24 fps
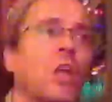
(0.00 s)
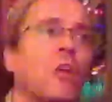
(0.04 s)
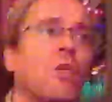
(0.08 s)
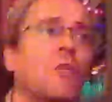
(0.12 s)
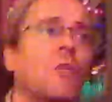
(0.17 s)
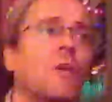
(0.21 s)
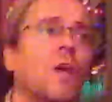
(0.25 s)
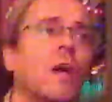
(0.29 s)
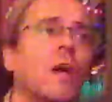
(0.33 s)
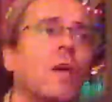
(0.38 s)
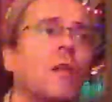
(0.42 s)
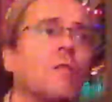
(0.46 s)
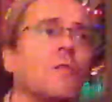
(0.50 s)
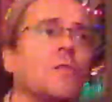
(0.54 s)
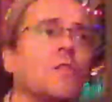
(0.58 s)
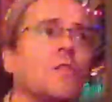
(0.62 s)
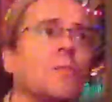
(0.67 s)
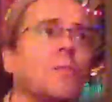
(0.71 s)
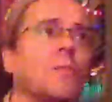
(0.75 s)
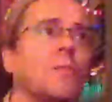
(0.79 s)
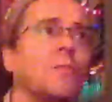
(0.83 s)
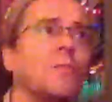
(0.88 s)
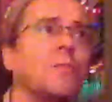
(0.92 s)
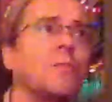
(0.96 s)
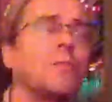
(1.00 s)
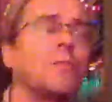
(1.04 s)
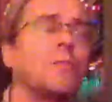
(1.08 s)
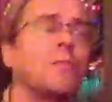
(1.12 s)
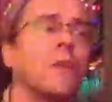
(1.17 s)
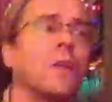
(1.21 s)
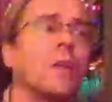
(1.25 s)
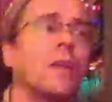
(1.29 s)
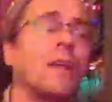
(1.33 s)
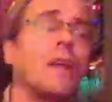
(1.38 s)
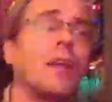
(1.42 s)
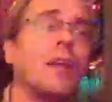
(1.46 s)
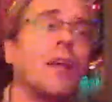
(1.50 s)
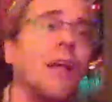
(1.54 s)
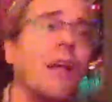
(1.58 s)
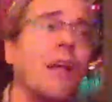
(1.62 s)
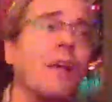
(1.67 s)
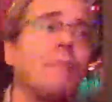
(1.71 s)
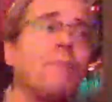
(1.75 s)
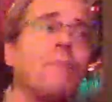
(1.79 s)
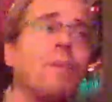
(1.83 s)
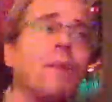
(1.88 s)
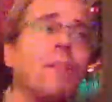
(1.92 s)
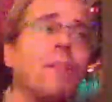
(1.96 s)
who knows?
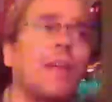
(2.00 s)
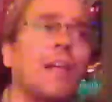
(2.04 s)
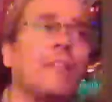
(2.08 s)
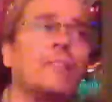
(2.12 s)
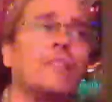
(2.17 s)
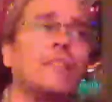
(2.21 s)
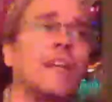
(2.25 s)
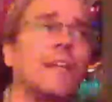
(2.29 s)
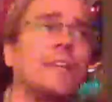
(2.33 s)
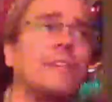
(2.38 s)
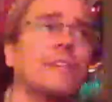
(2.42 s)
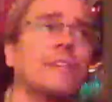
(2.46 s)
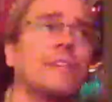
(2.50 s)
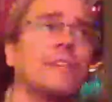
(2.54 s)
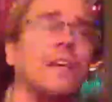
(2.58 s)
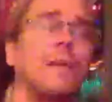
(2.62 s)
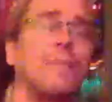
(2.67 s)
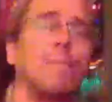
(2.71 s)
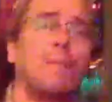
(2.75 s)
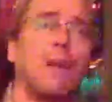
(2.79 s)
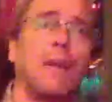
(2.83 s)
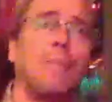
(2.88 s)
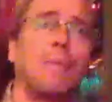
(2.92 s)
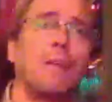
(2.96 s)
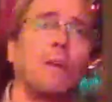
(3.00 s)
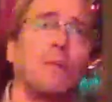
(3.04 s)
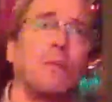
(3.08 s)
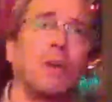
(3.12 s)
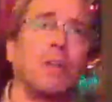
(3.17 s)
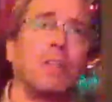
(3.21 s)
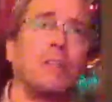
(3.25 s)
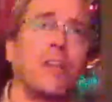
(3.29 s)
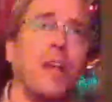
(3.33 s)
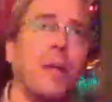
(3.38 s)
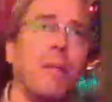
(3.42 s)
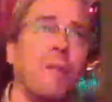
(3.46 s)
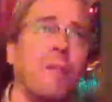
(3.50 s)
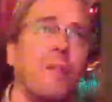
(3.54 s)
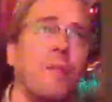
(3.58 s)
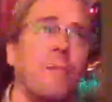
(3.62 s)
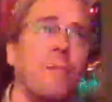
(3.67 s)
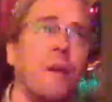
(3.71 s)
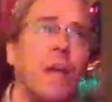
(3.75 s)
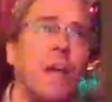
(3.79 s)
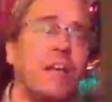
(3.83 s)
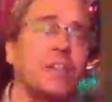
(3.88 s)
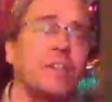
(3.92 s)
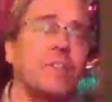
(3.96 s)
And that's not to say maybe at one time in the
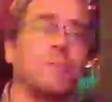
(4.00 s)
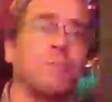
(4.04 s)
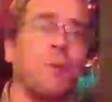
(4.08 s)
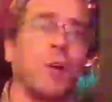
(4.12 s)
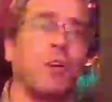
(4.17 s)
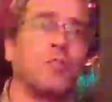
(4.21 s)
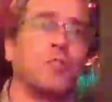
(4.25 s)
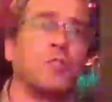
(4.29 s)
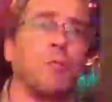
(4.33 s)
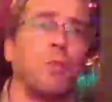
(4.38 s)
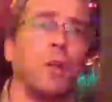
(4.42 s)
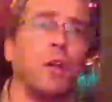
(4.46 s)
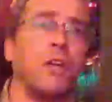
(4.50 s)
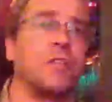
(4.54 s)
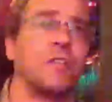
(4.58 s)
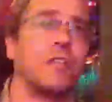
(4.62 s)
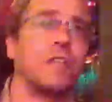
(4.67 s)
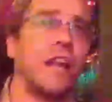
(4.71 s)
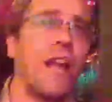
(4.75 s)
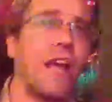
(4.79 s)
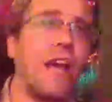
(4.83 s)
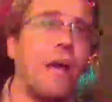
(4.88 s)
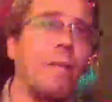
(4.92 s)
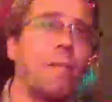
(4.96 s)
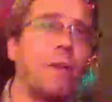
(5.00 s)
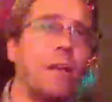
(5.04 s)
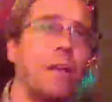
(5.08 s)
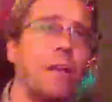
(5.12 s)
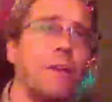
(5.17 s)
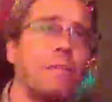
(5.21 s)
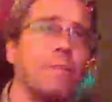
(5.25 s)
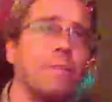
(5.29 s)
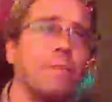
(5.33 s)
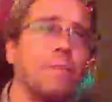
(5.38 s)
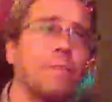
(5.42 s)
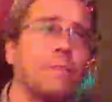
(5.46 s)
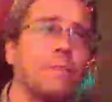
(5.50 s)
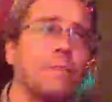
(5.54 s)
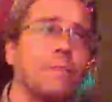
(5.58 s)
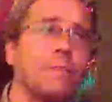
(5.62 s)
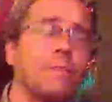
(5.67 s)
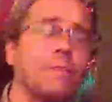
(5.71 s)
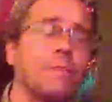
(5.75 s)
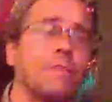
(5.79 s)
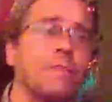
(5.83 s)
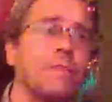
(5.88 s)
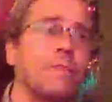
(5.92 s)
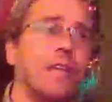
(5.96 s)
past Mars was inhabited.
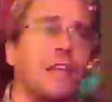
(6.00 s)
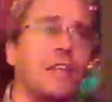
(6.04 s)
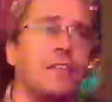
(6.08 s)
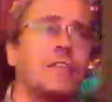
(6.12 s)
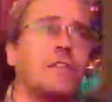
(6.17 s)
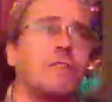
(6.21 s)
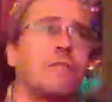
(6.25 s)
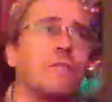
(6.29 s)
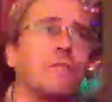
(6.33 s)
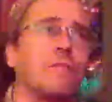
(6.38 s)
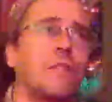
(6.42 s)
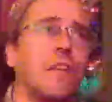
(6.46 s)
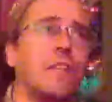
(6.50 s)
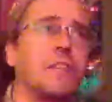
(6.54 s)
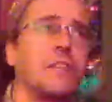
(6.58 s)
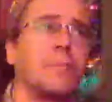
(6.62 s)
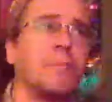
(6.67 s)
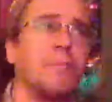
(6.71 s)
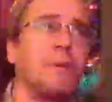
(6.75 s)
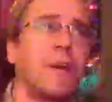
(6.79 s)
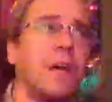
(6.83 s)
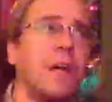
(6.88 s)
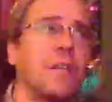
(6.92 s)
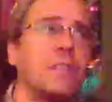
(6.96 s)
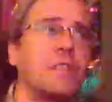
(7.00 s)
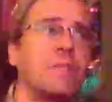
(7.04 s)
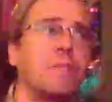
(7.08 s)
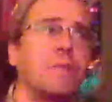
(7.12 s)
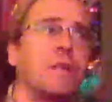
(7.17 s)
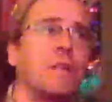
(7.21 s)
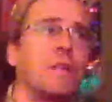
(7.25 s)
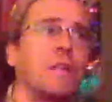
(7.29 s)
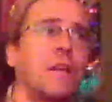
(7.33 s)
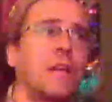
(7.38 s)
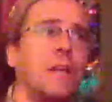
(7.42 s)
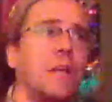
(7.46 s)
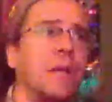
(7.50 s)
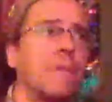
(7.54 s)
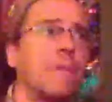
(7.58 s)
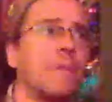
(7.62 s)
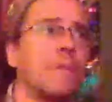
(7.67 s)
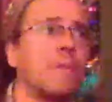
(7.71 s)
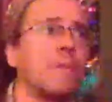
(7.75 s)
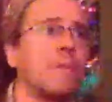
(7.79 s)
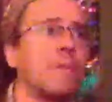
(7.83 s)
That's a possibility.